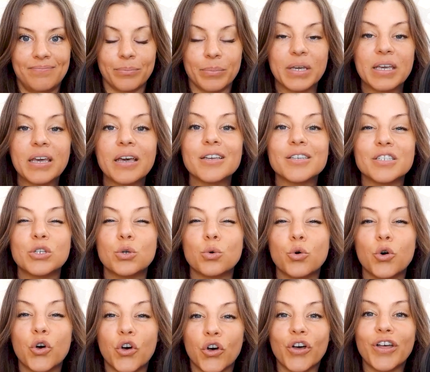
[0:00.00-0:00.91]
Because you
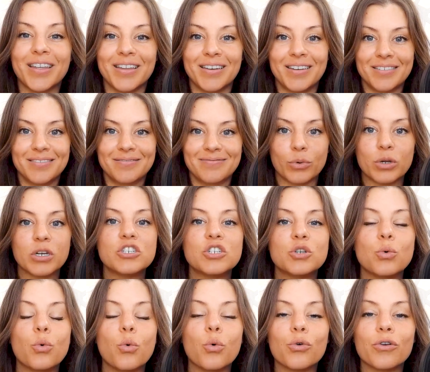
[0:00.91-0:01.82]
could. What did
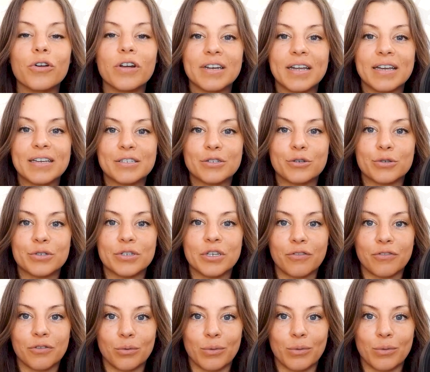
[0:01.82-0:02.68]
you organize yourself